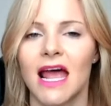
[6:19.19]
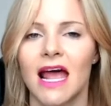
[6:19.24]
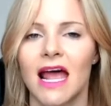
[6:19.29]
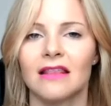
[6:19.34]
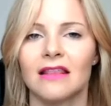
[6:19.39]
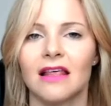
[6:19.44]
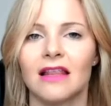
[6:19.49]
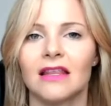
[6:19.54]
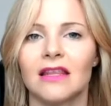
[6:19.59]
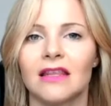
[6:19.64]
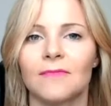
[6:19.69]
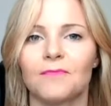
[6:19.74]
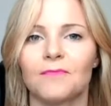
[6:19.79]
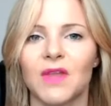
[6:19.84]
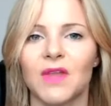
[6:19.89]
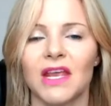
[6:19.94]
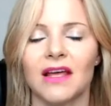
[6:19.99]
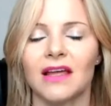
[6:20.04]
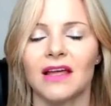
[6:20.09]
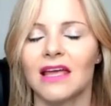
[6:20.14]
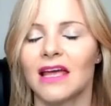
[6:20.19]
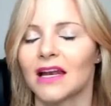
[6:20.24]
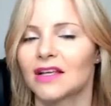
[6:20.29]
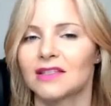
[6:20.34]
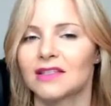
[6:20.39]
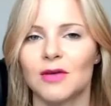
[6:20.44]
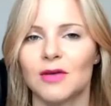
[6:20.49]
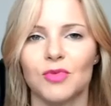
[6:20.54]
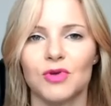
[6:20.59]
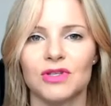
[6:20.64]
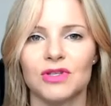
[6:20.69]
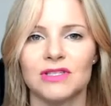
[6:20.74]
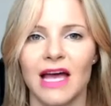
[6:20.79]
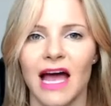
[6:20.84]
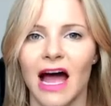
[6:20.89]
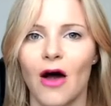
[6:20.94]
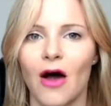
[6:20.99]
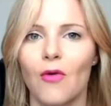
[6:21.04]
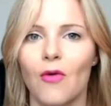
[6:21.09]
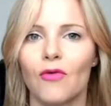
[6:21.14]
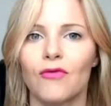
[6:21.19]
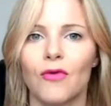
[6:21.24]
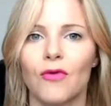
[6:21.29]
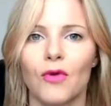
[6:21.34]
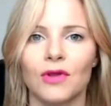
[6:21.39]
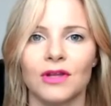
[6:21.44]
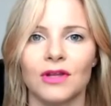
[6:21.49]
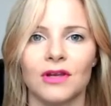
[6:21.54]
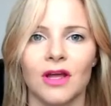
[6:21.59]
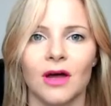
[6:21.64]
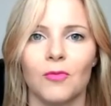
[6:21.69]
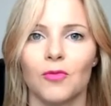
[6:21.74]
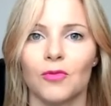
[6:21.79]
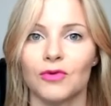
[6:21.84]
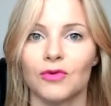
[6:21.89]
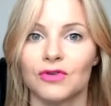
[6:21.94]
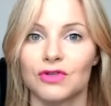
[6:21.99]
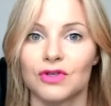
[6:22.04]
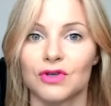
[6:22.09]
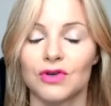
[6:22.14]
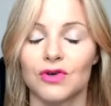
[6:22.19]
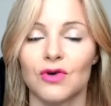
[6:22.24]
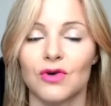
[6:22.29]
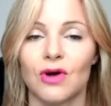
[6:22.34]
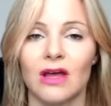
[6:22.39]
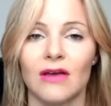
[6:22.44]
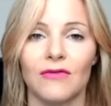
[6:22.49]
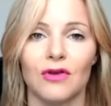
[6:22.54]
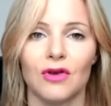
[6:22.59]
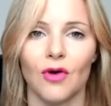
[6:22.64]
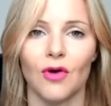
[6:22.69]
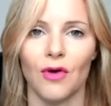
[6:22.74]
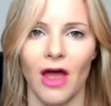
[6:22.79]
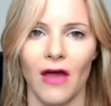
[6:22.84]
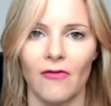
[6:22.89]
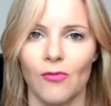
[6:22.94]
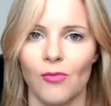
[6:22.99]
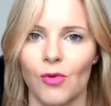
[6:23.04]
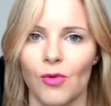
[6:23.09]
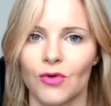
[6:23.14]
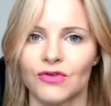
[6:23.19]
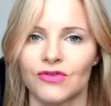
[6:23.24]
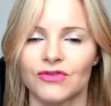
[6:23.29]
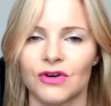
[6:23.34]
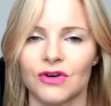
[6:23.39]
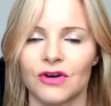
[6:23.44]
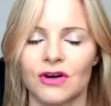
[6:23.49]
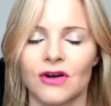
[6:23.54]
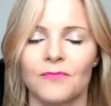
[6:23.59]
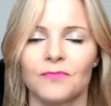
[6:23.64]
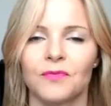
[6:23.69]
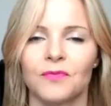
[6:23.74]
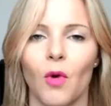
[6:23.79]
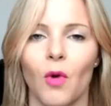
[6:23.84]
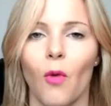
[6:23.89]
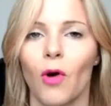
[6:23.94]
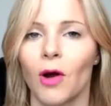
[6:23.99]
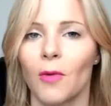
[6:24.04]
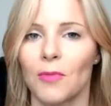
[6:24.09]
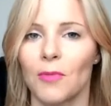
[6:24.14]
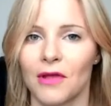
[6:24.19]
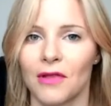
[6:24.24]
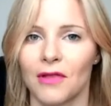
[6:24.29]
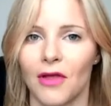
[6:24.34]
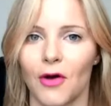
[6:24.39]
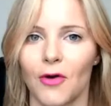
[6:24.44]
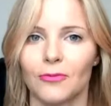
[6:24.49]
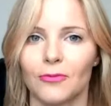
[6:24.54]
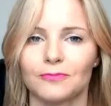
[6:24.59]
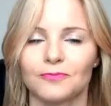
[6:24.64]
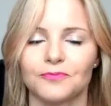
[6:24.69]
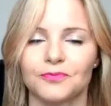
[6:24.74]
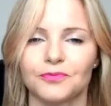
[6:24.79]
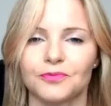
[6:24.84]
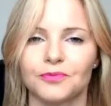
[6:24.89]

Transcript: and then and again a simple towel folded up will do if you don't have a bolster or a pillow